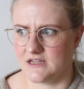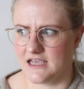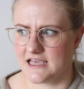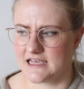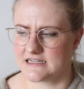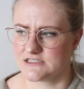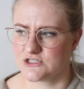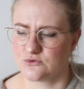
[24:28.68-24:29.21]

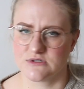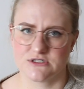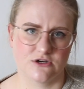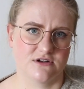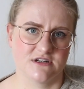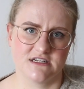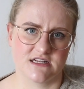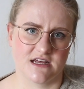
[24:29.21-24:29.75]
and you will
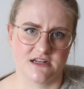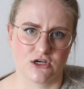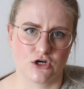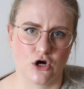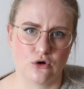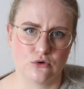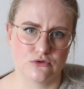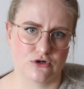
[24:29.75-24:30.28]
not need any
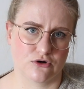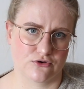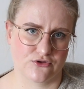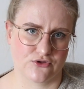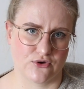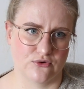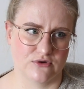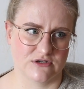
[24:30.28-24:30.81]
code or so.